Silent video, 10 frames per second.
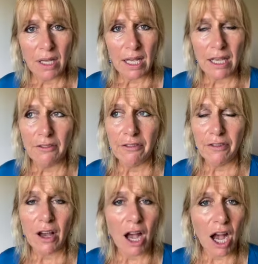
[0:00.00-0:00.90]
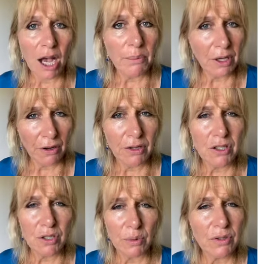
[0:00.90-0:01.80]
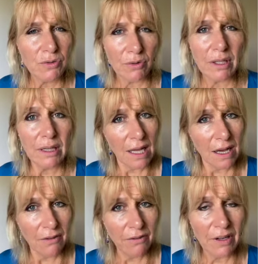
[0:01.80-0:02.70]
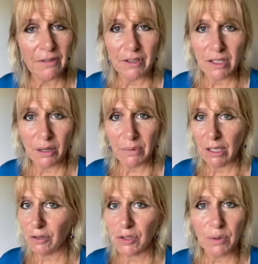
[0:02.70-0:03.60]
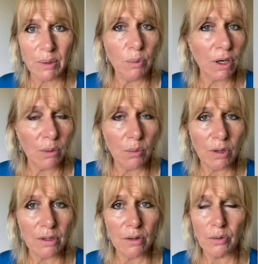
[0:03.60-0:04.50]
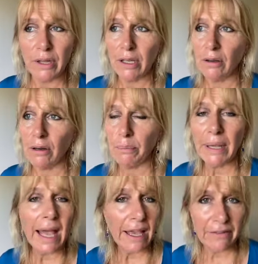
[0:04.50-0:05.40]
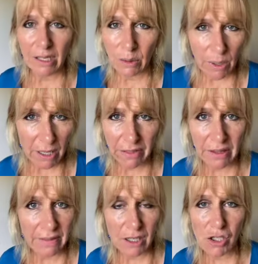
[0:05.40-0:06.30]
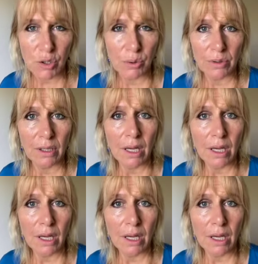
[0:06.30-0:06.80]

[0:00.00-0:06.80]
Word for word: if I'm going to withdraw the love every time they're not doing what I want or they're not behaving in a way I think they should